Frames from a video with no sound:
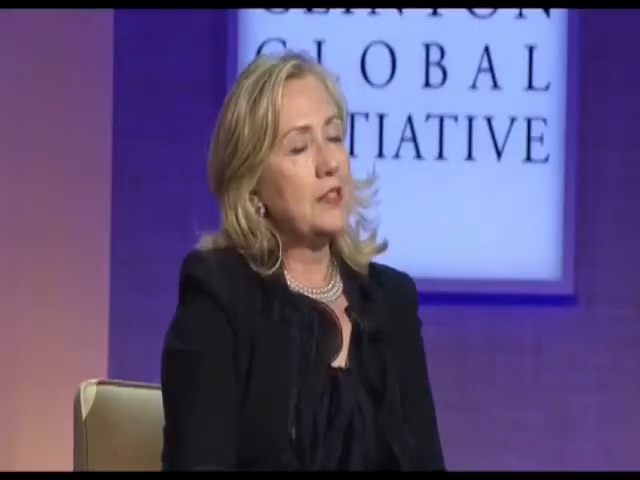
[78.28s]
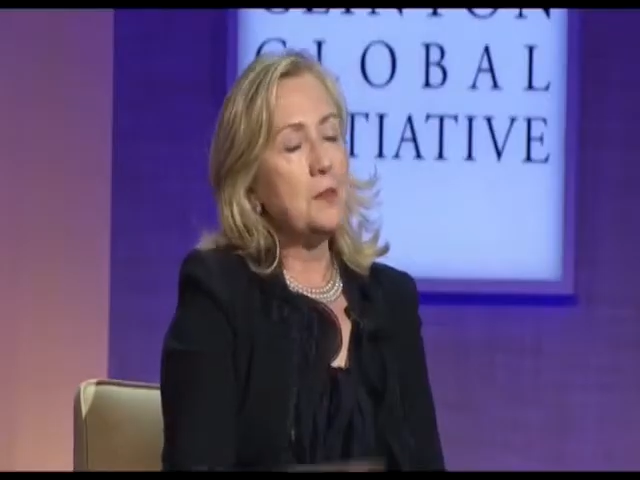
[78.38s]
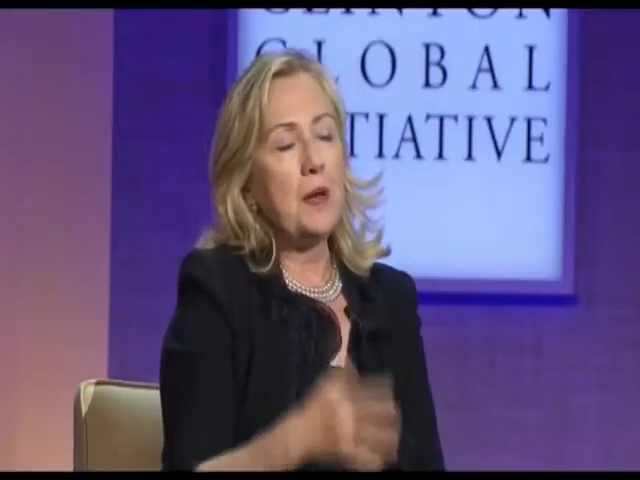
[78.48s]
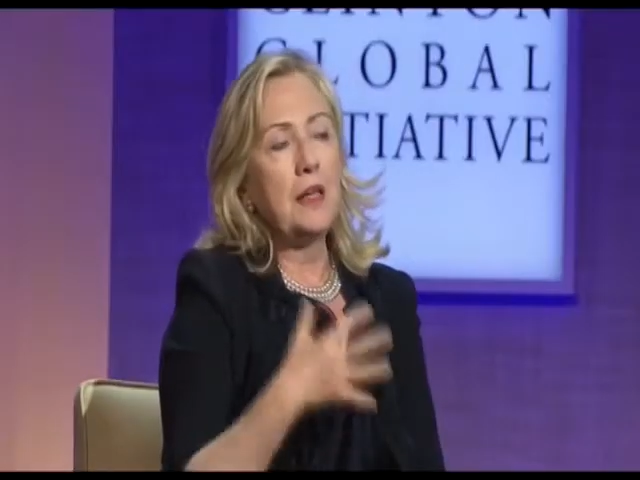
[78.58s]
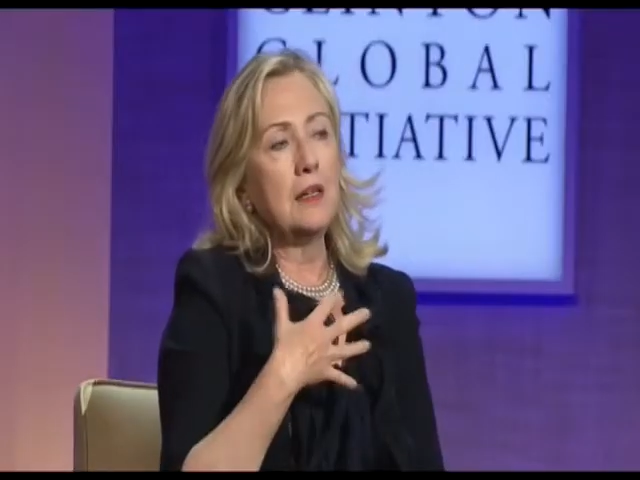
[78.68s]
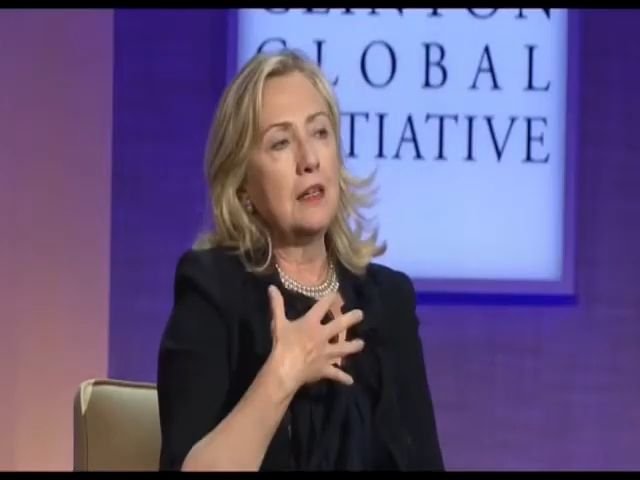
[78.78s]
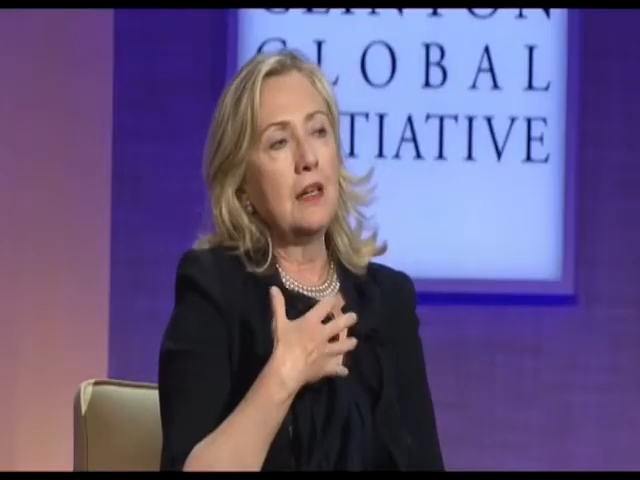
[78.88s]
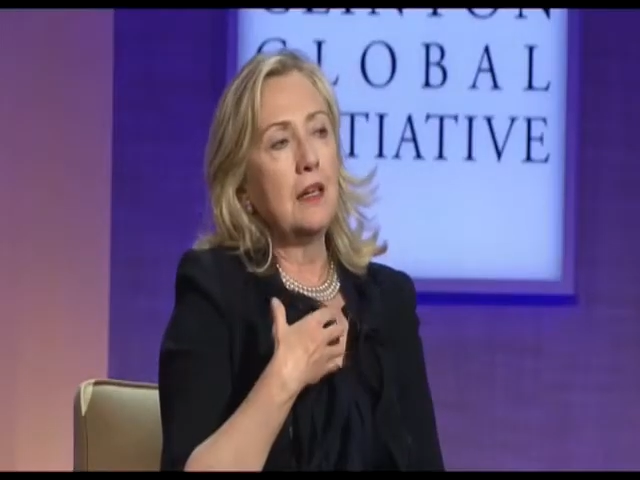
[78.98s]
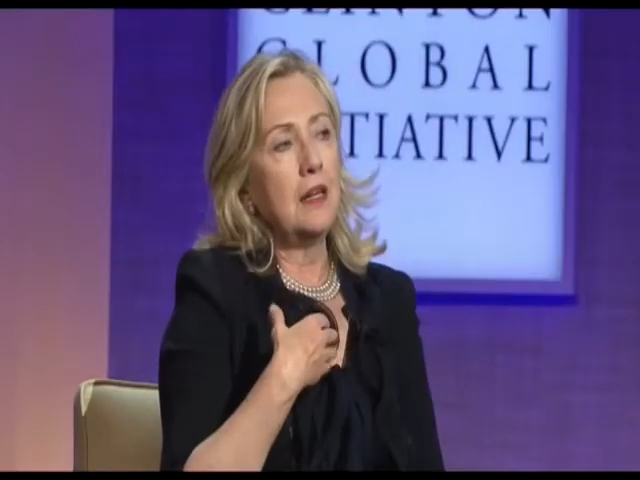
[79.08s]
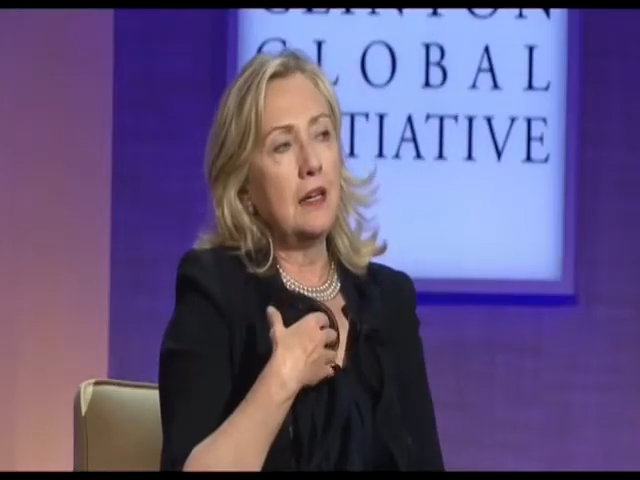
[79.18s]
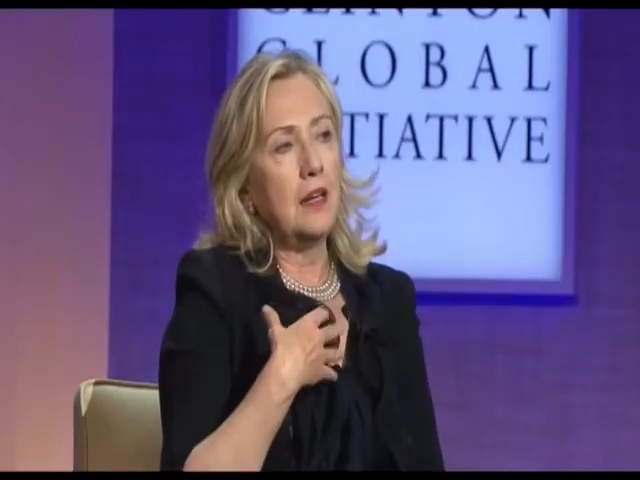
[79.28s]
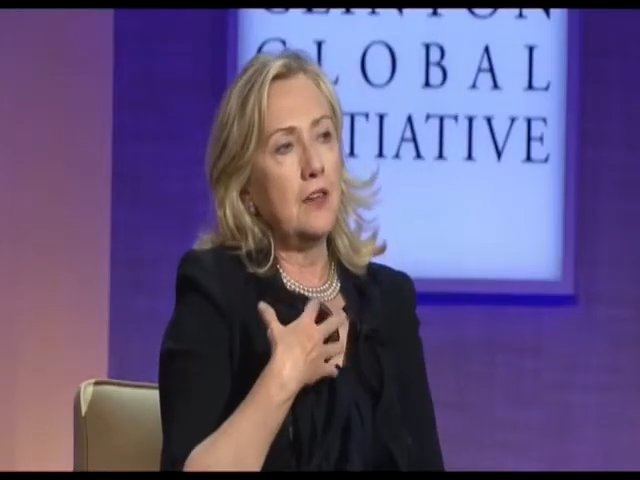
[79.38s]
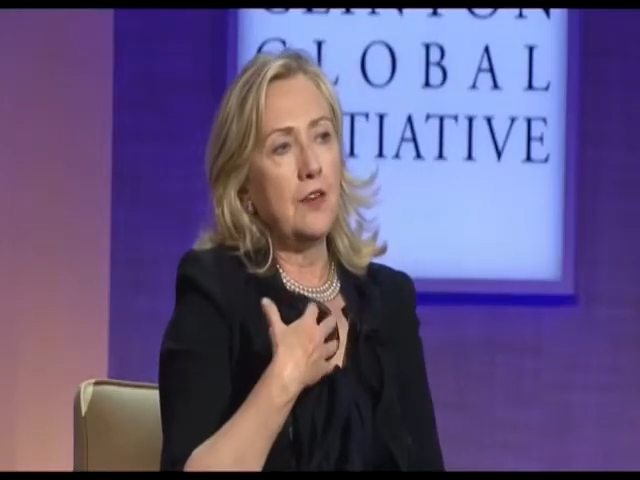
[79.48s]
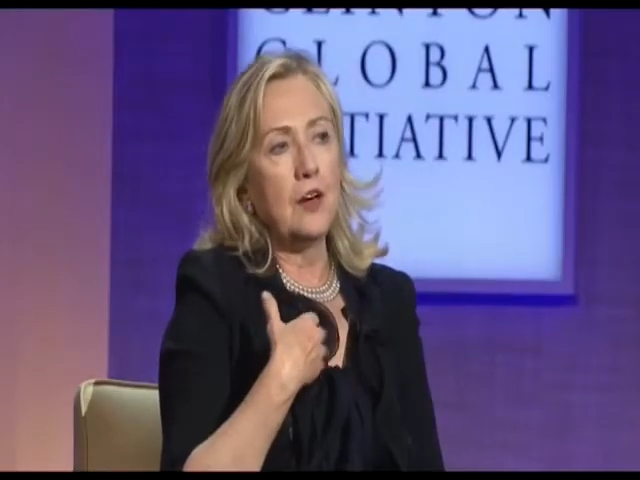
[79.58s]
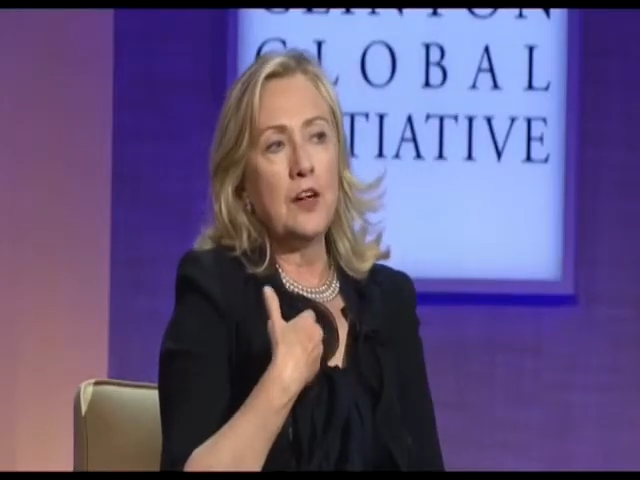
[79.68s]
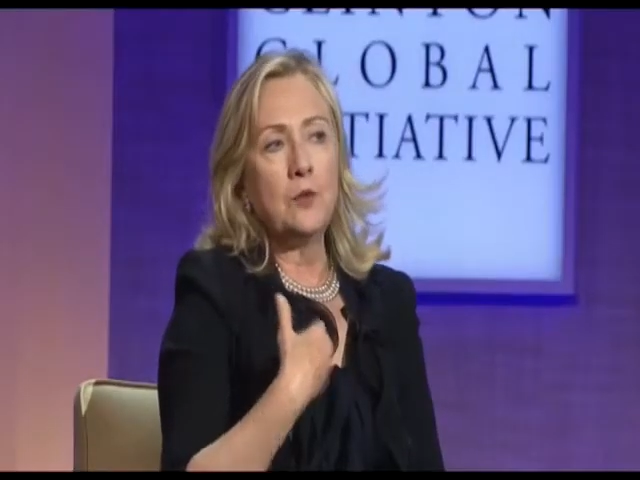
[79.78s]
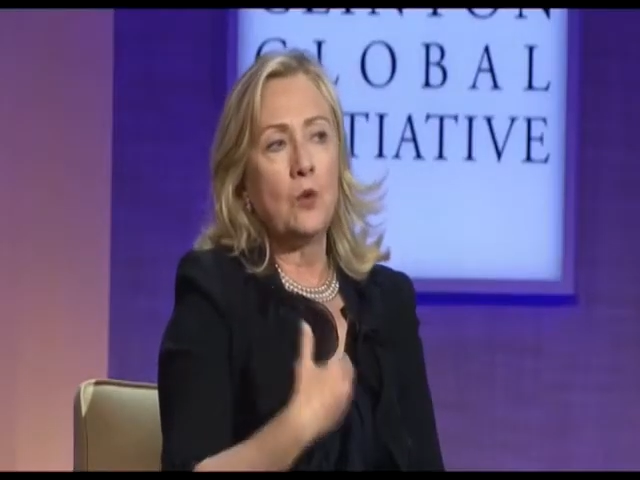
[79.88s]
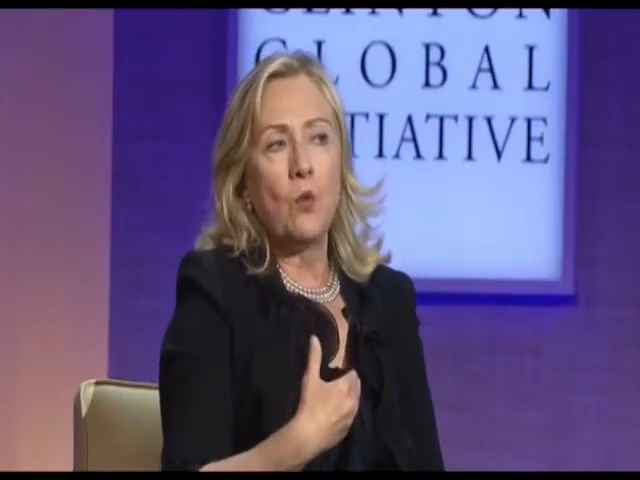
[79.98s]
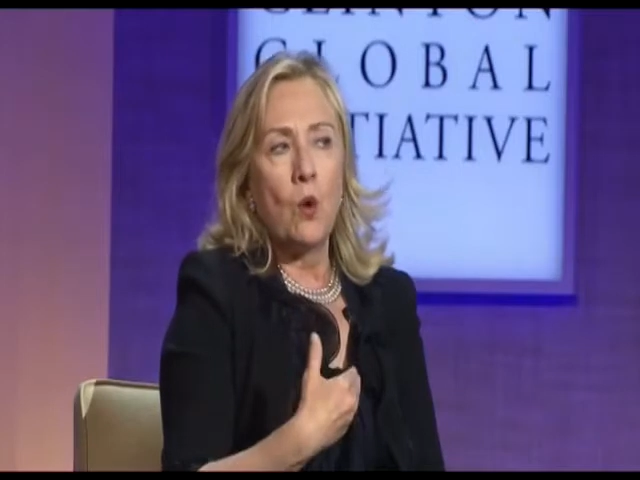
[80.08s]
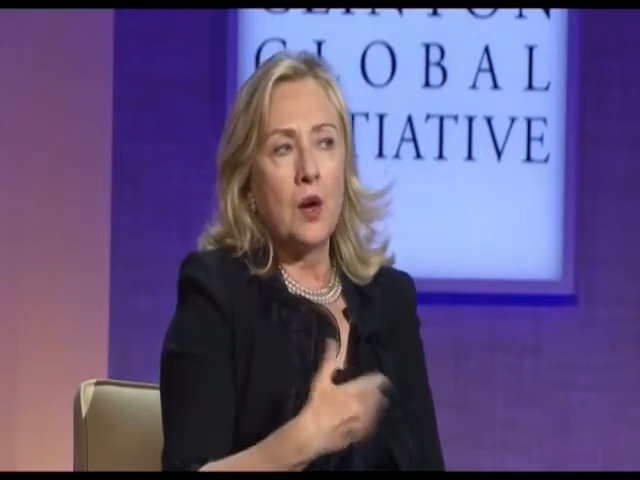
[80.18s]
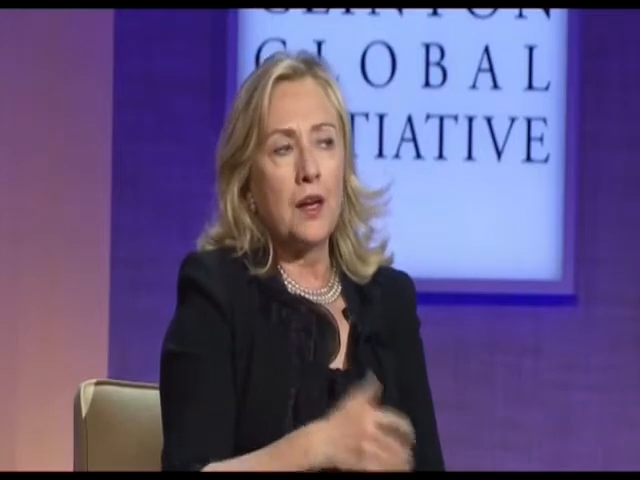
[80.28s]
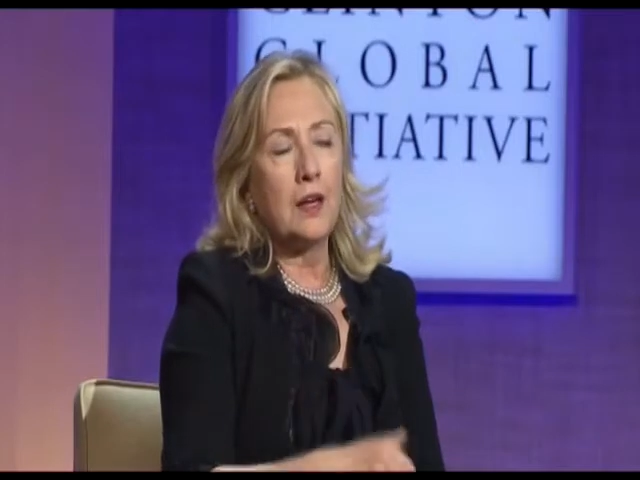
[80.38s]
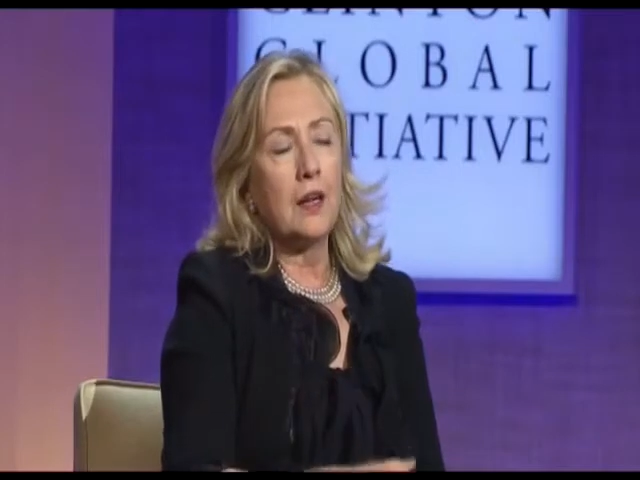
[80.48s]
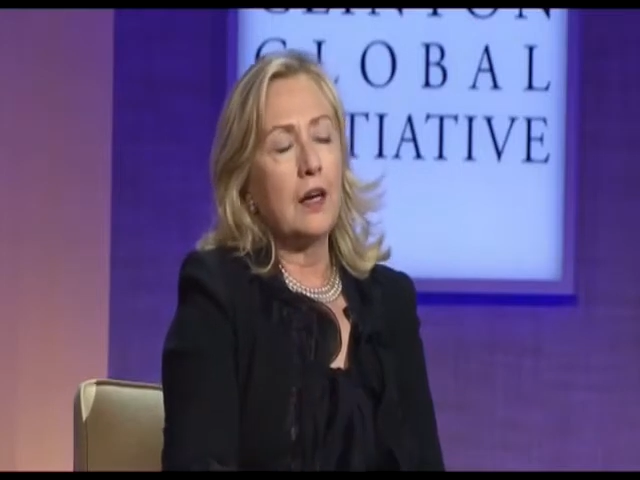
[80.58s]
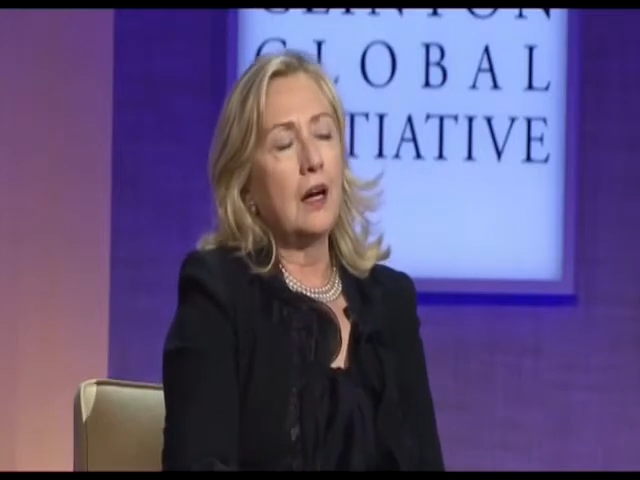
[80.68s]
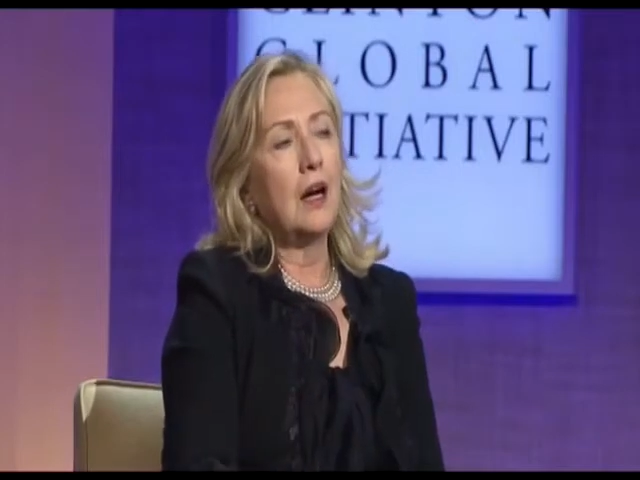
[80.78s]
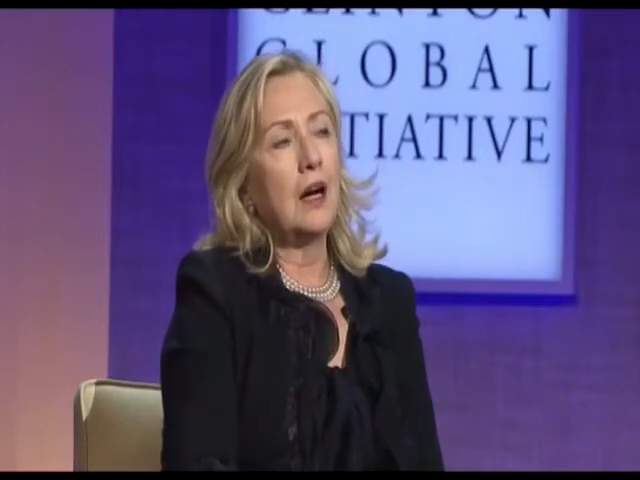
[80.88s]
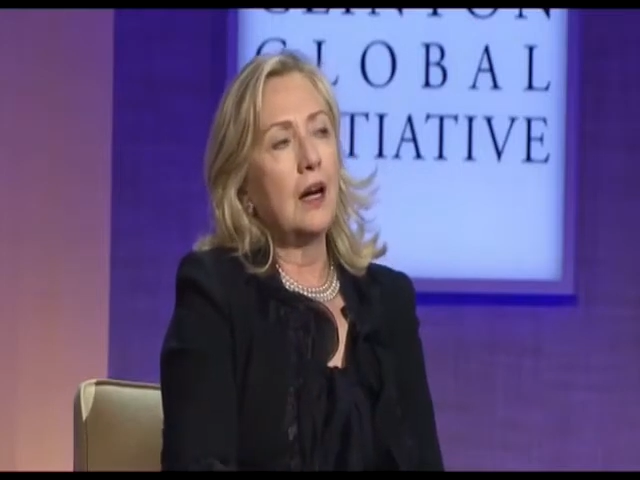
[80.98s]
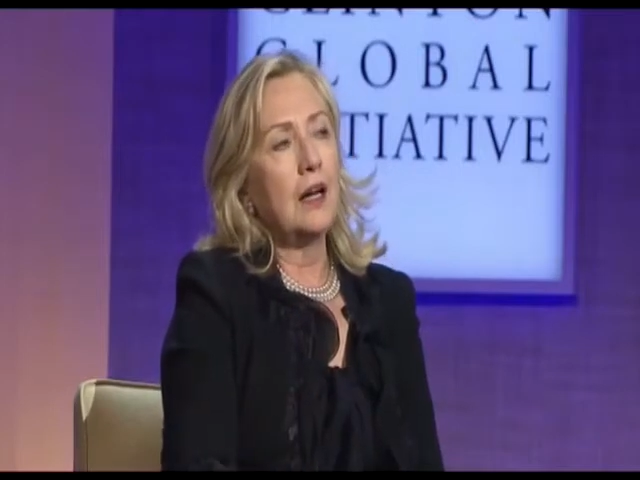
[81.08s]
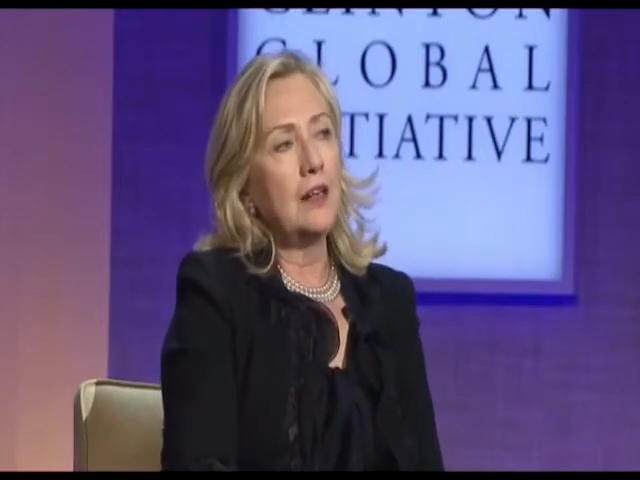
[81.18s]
been a very rewarding uh,